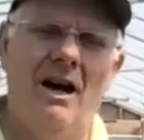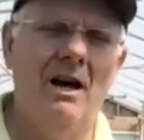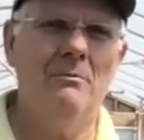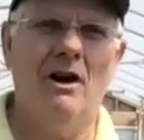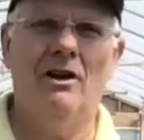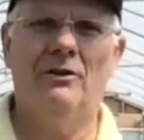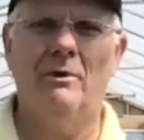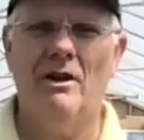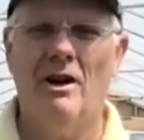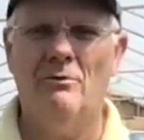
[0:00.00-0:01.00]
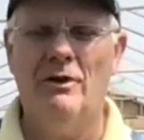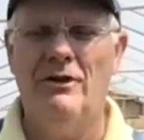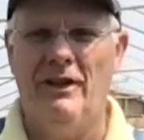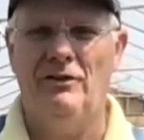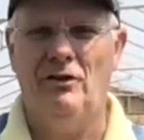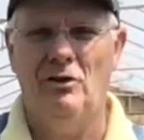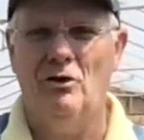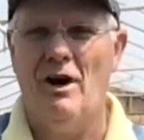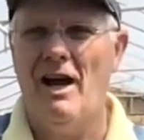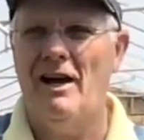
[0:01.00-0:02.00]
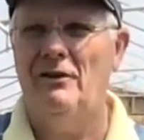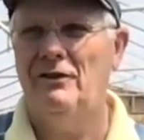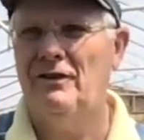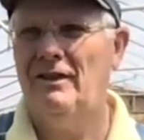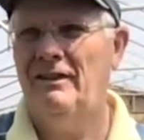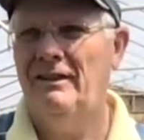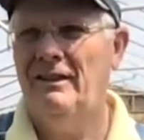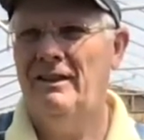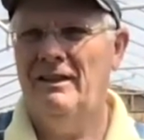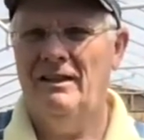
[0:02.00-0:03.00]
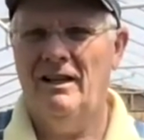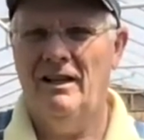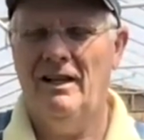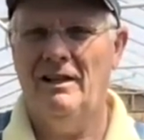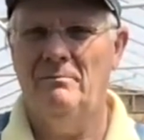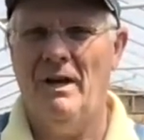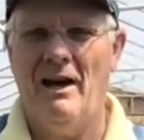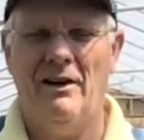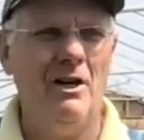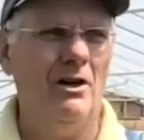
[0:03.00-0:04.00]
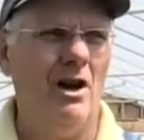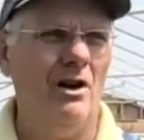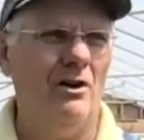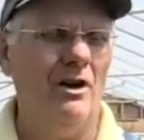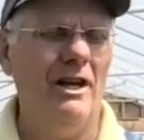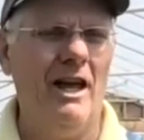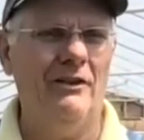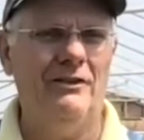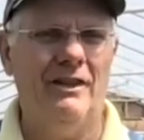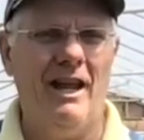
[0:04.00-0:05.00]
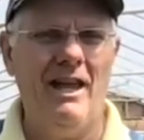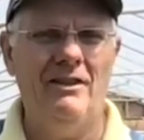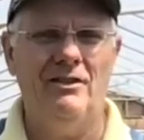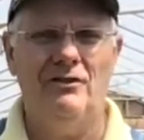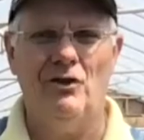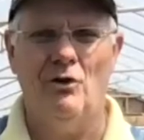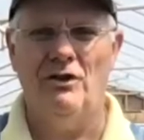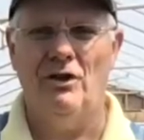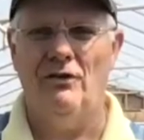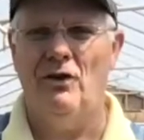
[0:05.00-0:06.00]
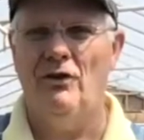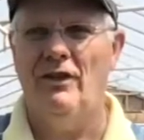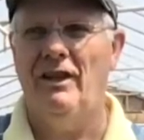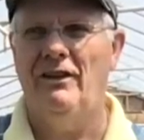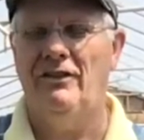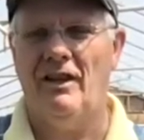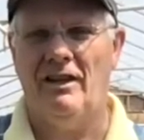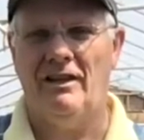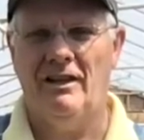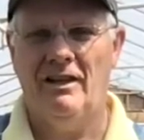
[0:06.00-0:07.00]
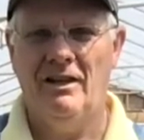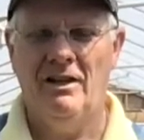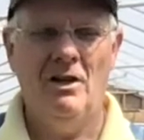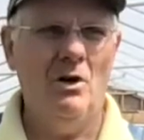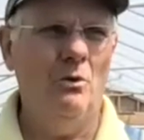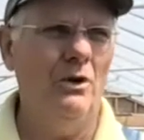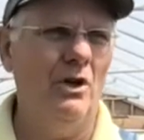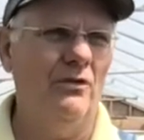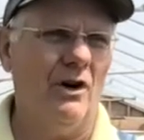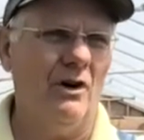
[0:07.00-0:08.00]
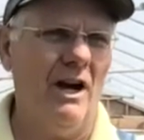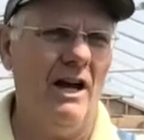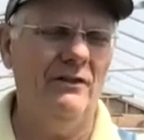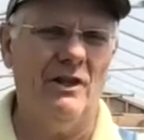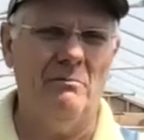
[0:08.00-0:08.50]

I'm Ross Murdock with S U U Grounds. I'm out here in our greenhouse today just showing you a few things that we do for grounds.